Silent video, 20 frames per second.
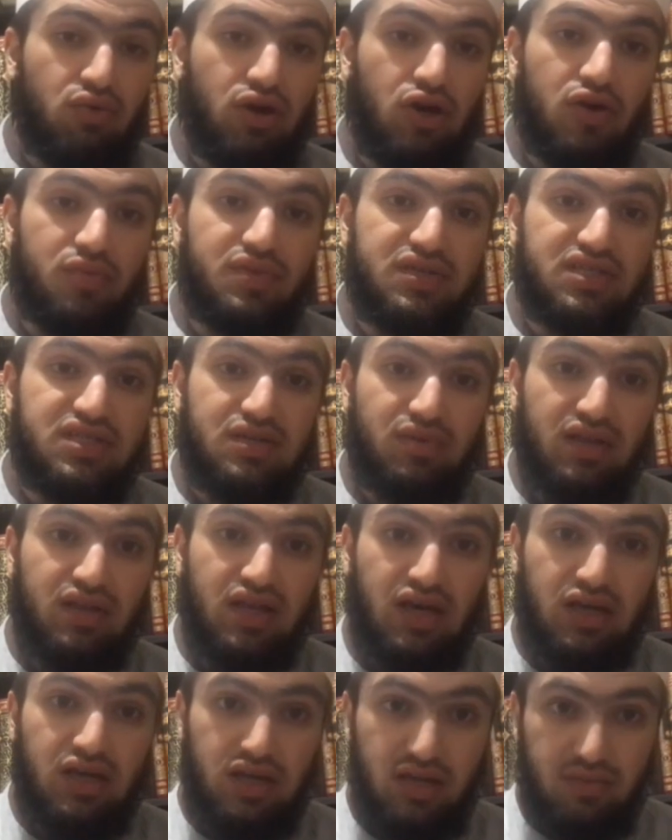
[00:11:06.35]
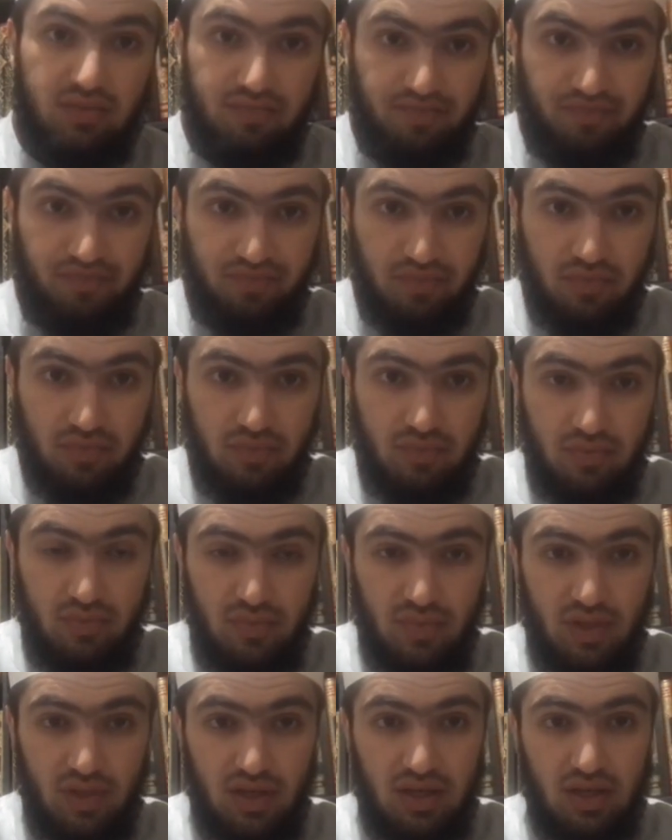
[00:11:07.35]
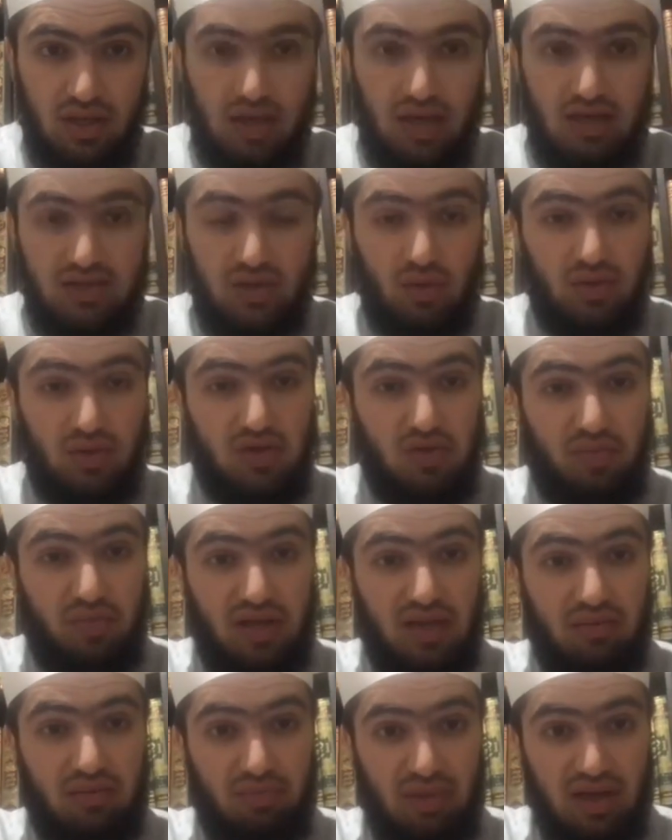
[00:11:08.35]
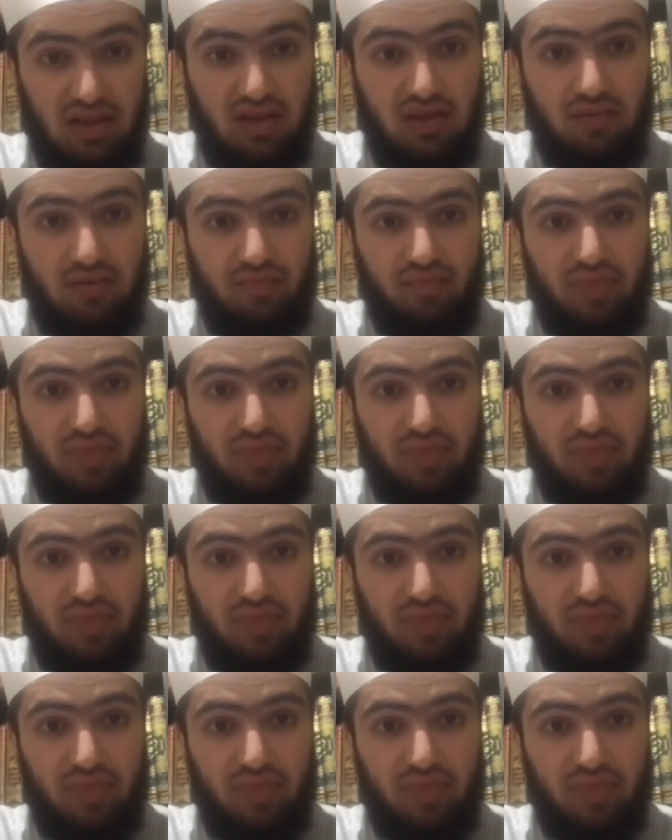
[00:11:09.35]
Hope this Ramadan has also been a month